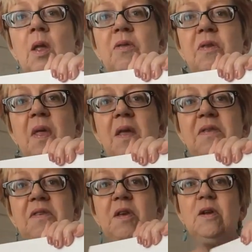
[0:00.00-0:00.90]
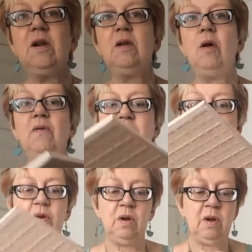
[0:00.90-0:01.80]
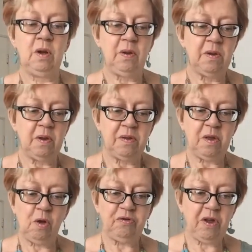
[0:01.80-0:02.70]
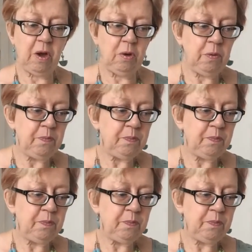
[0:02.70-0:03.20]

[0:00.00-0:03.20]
So there's a circle of salt dough.